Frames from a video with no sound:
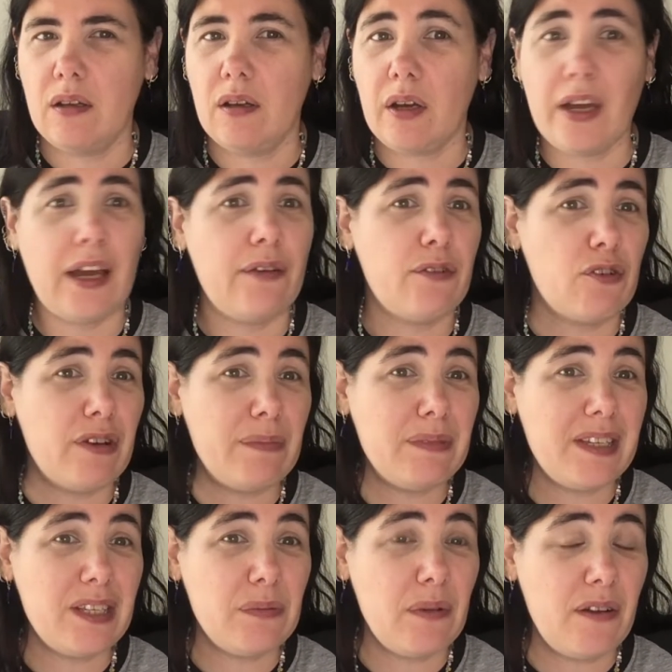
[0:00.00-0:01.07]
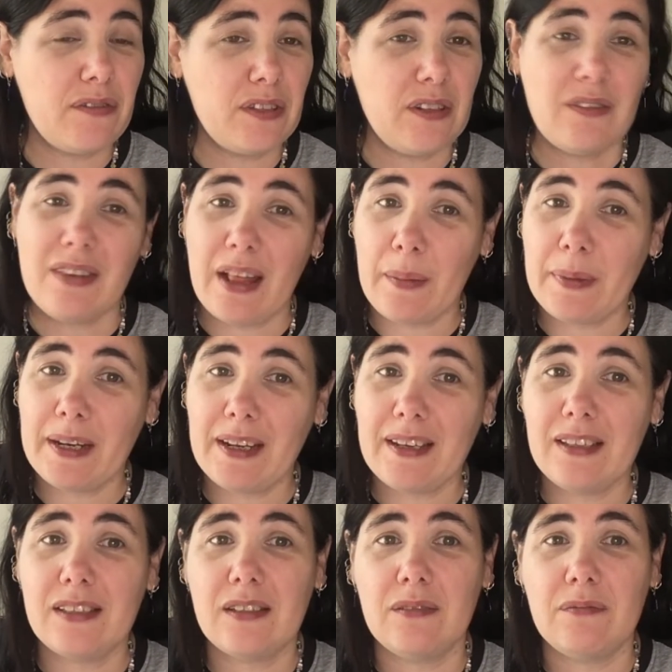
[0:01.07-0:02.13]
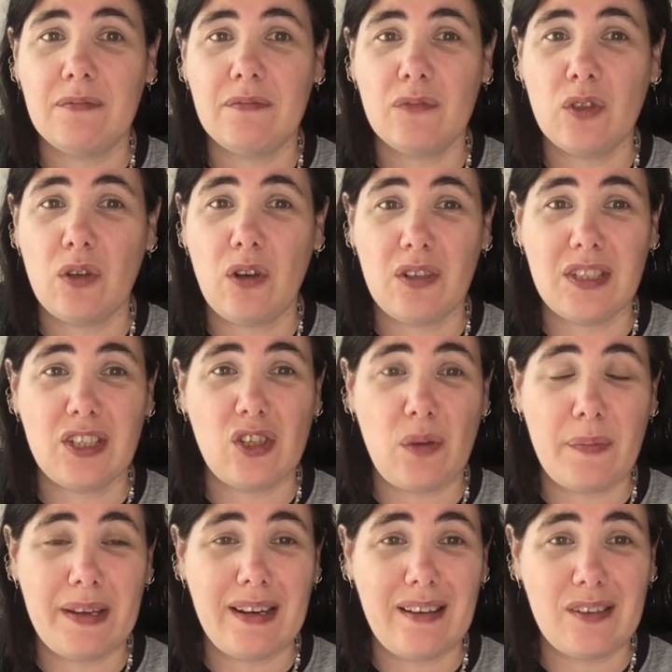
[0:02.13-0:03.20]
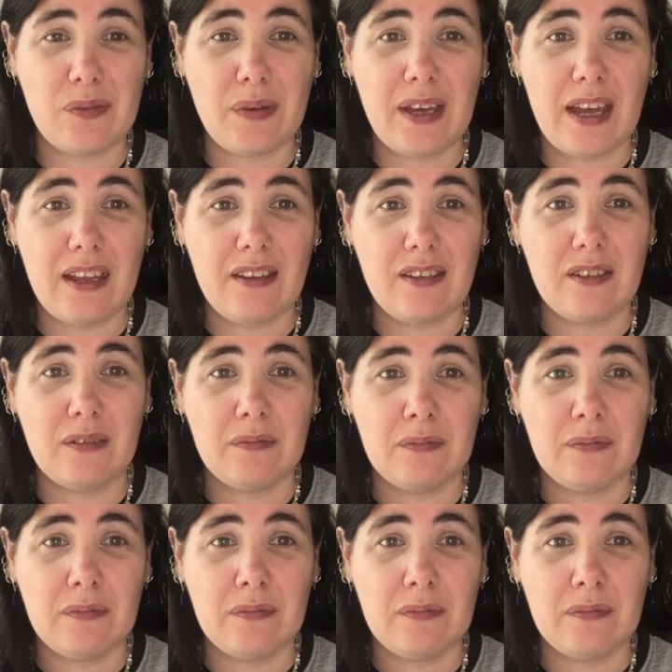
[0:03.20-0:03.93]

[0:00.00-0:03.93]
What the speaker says: Going out for cream tea tomorrow afternoon. That'd be nice. Took Lottie shopping last weekend.